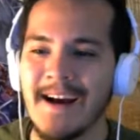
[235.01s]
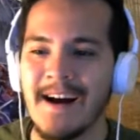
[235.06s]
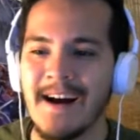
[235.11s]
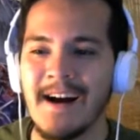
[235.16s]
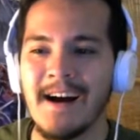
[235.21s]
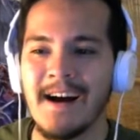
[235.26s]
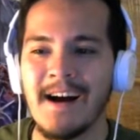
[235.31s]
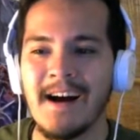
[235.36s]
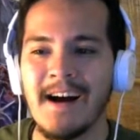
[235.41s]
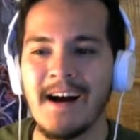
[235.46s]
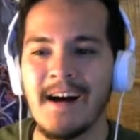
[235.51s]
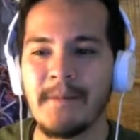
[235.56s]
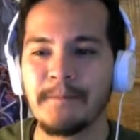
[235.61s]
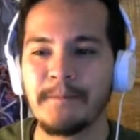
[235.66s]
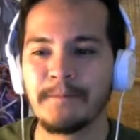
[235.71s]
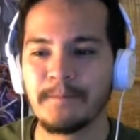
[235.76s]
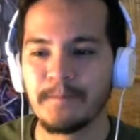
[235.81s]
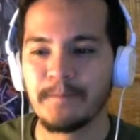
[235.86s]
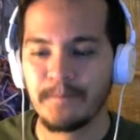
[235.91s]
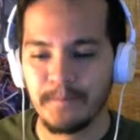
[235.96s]

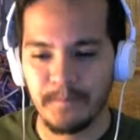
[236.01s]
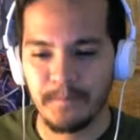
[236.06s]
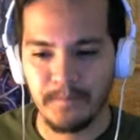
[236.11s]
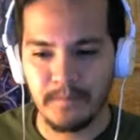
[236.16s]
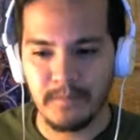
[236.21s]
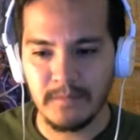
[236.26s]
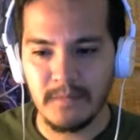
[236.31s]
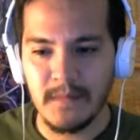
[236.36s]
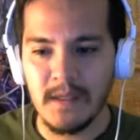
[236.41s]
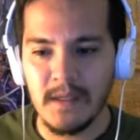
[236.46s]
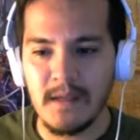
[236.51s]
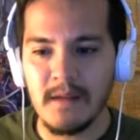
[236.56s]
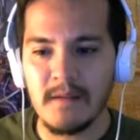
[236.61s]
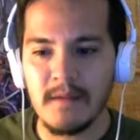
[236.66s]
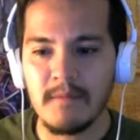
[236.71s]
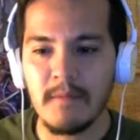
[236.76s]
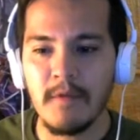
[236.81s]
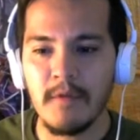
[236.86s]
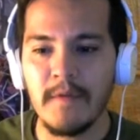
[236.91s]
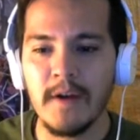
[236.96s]
Um,
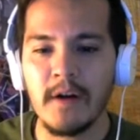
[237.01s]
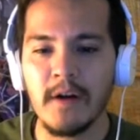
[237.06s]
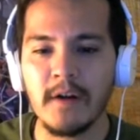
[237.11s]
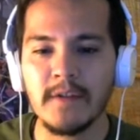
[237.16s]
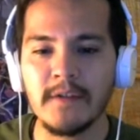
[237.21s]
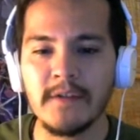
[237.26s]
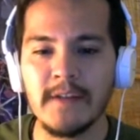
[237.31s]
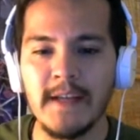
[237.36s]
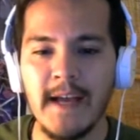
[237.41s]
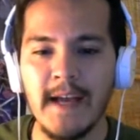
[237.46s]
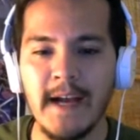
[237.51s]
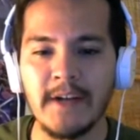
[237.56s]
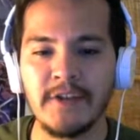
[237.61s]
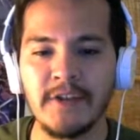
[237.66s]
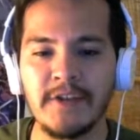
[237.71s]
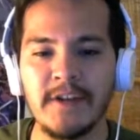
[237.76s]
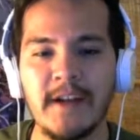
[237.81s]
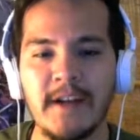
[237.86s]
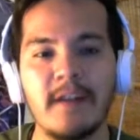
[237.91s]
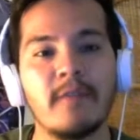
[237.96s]
moving on to the
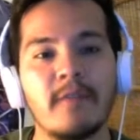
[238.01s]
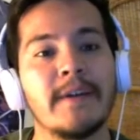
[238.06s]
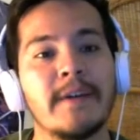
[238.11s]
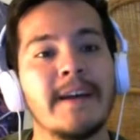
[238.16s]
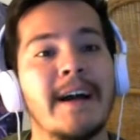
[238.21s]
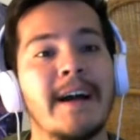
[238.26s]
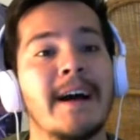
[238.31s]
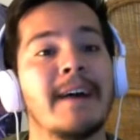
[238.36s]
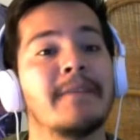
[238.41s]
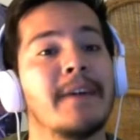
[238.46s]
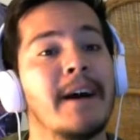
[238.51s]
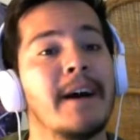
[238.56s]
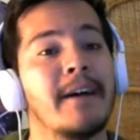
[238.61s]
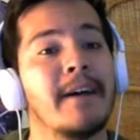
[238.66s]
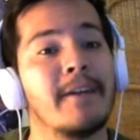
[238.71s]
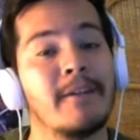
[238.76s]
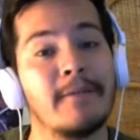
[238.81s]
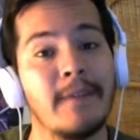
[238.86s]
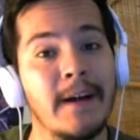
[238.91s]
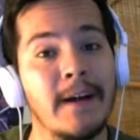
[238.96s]
extra deck, we have
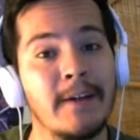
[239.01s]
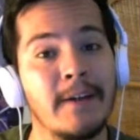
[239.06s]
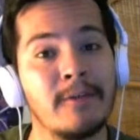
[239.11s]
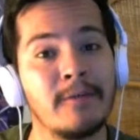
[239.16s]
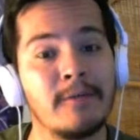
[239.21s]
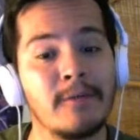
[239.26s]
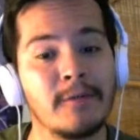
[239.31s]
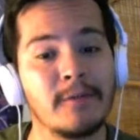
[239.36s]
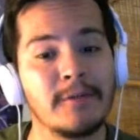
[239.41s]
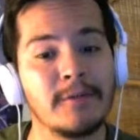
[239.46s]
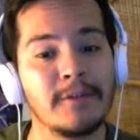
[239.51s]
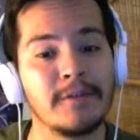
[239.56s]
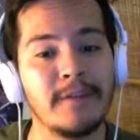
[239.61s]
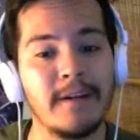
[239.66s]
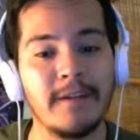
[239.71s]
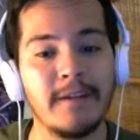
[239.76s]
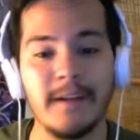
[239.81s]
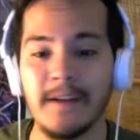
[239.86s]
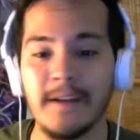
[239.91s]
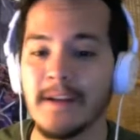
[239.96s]
our Final Fortress
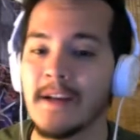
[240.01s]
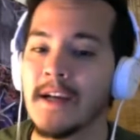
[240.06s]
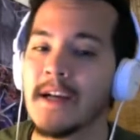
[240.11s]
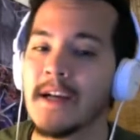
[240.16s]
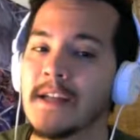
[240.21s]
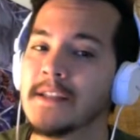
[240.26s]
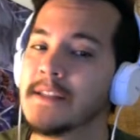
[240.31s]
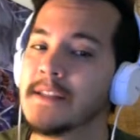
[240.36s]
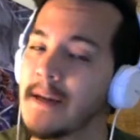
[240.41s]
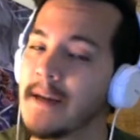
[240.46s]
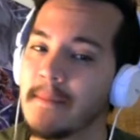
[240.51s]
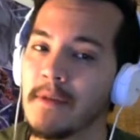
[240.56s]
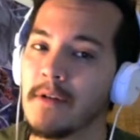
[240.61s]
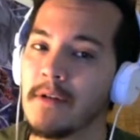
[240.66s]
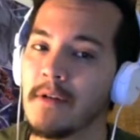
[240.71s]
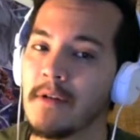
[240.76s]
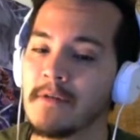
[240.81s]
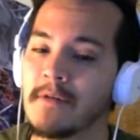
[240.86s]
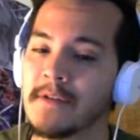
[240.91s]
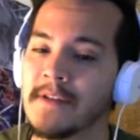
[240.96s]
Falcon,
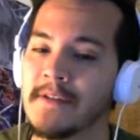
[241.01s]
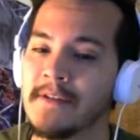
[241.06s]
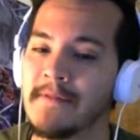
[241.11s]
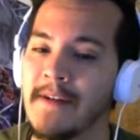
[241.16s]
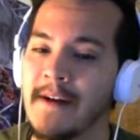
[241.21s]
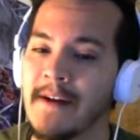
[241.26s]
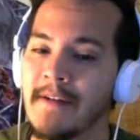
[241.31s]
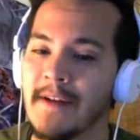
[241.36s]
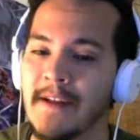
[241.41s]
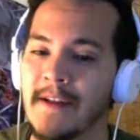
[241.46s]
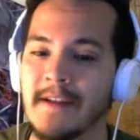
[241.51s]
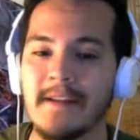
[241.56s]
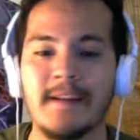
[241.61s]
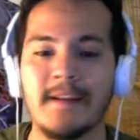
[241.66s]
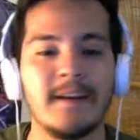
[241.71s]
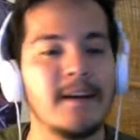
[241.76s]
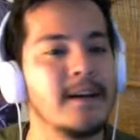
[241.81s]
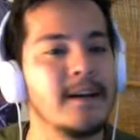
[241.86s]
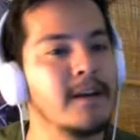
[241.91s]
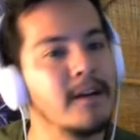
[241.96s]
Double Ulti Falcon,
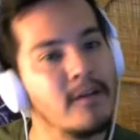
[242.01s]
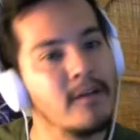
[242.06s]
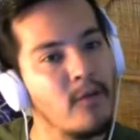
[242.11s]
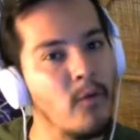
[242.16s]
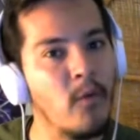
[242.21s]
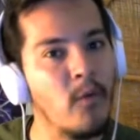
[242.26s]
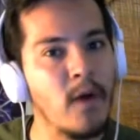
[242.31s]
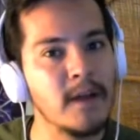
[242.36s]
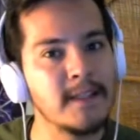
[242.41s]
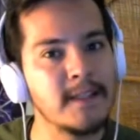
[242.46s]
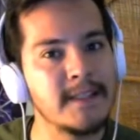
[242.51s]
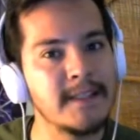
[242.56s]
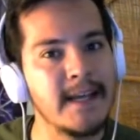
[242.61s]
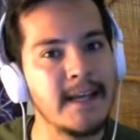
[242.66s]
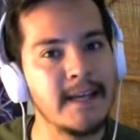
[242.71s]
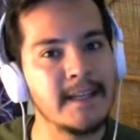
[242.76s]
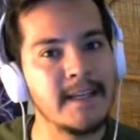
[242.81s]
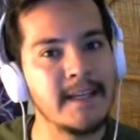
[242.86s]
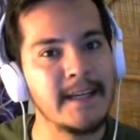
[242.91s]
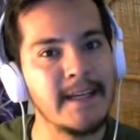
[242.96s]
one
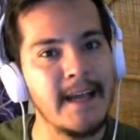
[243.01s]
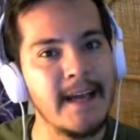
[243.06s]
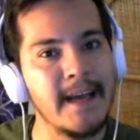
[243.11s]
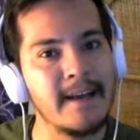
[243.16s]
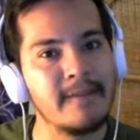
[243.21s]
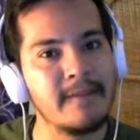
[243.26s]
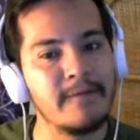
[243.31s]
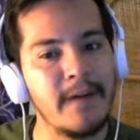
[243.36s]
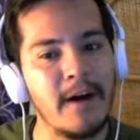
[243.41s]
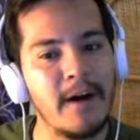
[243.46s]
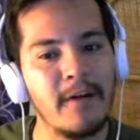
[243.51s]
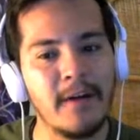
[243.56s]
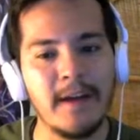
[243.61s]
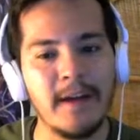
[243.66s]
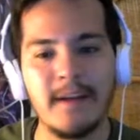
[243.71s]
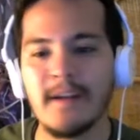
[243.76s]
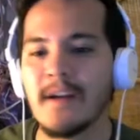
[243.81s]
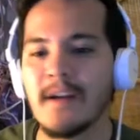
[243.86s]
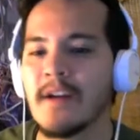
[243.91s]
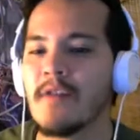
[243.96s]
Satellite Cannon
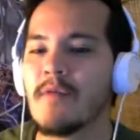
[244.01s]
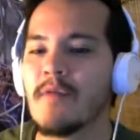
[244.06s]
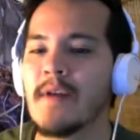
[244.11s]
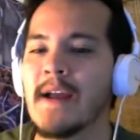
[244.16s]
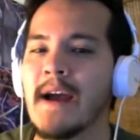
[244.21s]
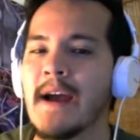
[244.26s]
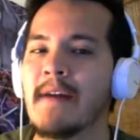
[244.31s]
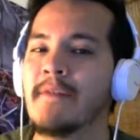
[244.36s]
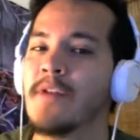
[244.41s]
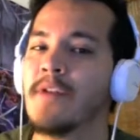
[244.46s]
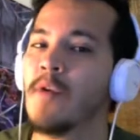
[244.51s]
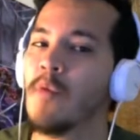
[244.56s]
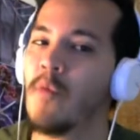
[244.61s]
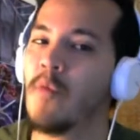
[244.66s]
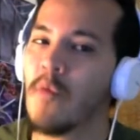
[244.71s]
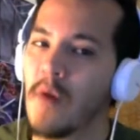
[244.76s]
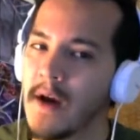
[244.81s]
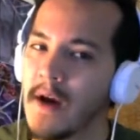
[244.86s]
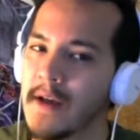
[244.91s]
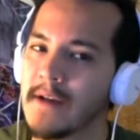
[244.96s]
Falcon. We have the
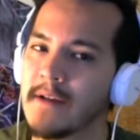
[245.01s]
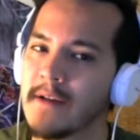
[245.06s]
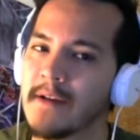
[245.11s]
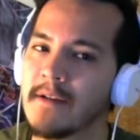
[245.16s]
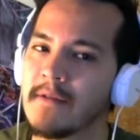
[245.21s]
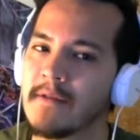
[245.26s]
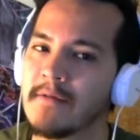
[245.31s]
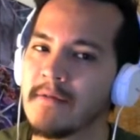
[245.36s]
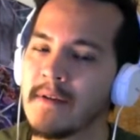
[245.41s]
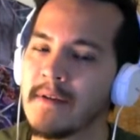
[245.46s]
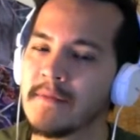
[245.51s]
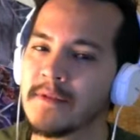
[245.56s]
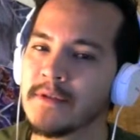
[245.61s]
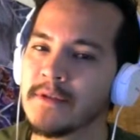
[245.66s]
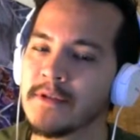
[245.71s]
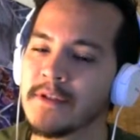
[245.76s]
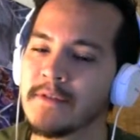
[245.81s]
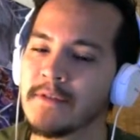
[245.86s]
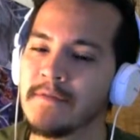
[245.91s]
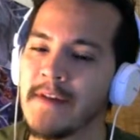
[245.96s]
one
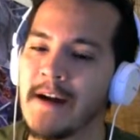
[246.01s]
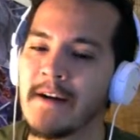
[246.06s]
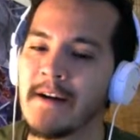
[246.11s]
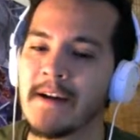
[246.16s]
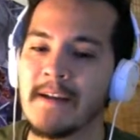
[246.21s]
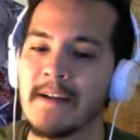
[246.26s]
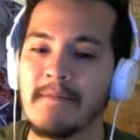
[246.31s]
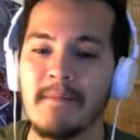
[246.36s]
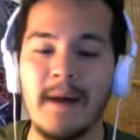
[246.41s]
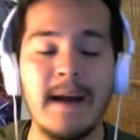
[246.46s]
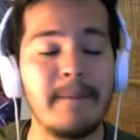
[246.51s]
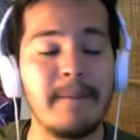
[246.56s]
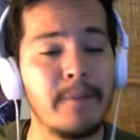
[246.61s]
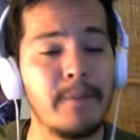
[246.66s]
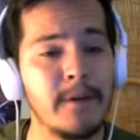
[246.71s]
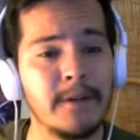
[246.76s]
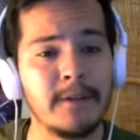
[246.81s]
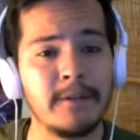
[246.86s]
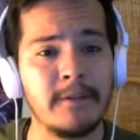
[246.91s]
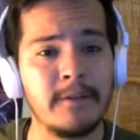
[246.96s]
Revolution Falcon, my
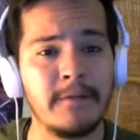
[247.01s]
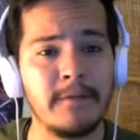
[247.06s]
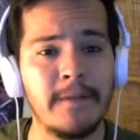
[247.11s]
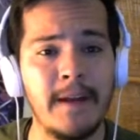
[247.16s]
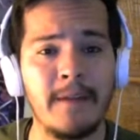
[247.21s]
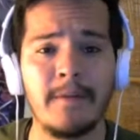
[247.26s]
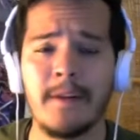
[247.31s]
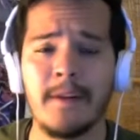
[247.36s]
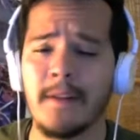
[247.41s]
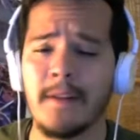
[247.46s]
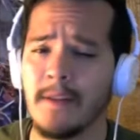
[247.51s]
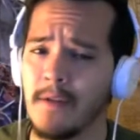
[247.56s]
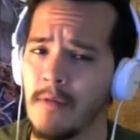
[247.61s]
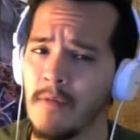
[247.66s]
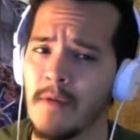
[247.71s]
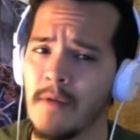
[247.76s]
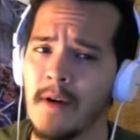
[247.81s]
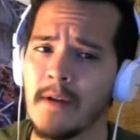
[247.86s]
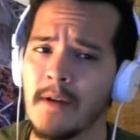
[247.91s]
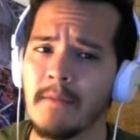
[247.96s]
personal favorite, the
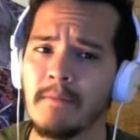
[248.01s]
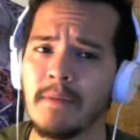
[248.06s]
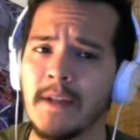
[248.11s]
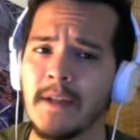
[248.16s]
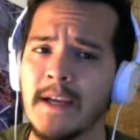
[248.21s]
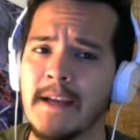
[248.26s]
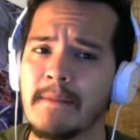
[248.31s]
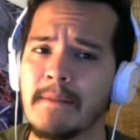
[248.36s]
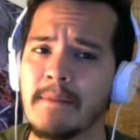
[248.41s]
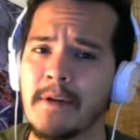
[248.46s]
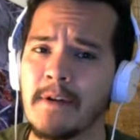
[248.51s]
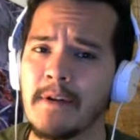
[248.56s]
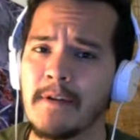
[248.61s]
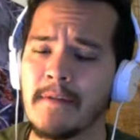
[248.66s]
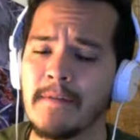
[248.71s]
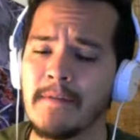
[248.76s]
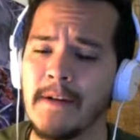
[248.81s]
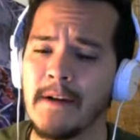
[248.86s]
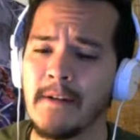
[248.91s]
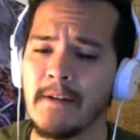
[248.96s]
one Blade
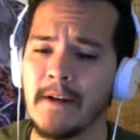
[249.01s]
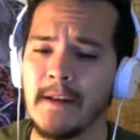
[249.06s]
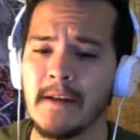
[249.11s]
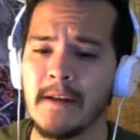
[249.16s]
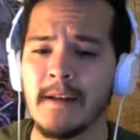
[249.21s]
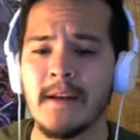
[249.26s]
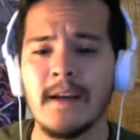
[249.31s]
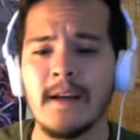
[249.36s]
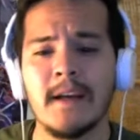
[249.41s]
Burner Falcon.